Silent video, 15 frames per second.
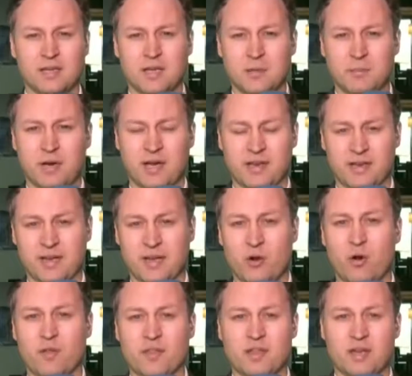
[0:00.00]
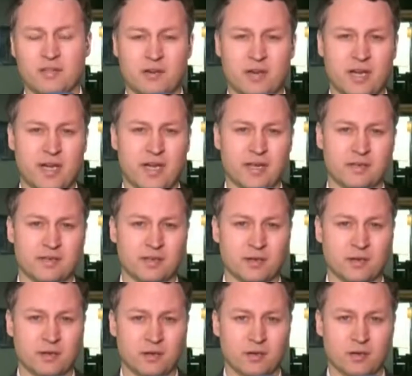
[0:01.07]
But on the other hand,
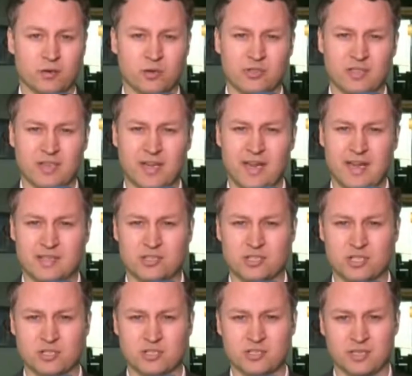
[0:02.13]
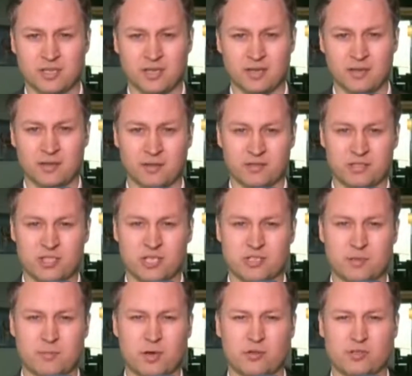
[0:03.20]
Rutte is
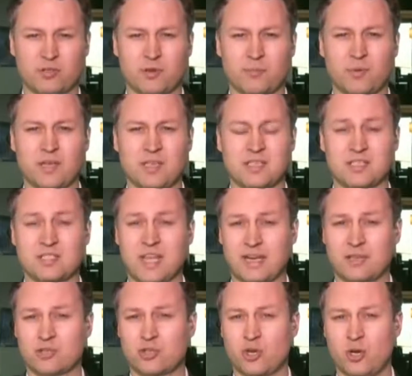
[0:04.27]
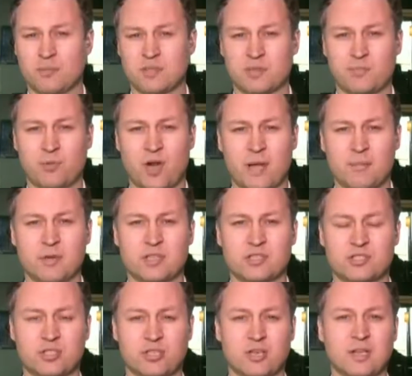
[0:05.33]
just about to complete his second term as a prime
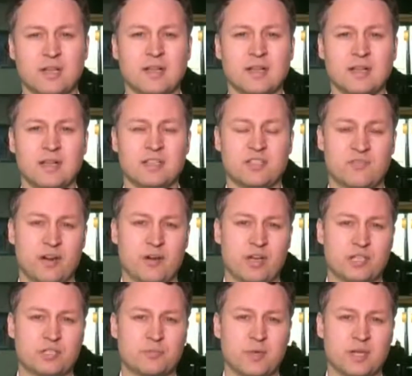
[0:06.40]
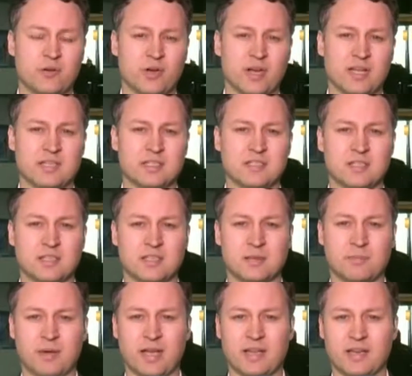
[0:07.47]
minister. He's very experienced in
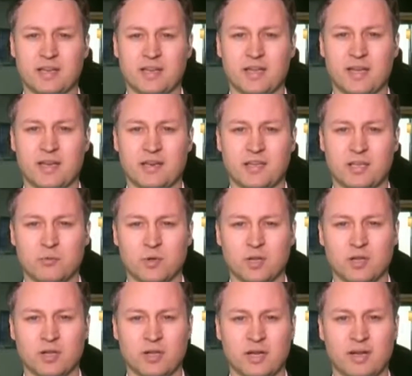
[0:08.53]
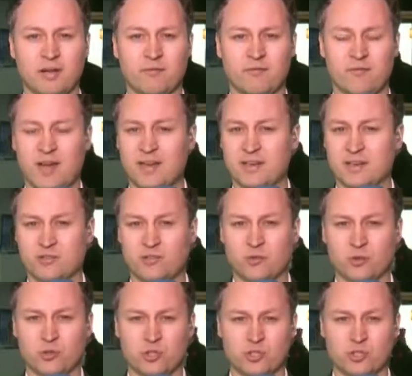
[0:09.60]
debating, and he will find a solution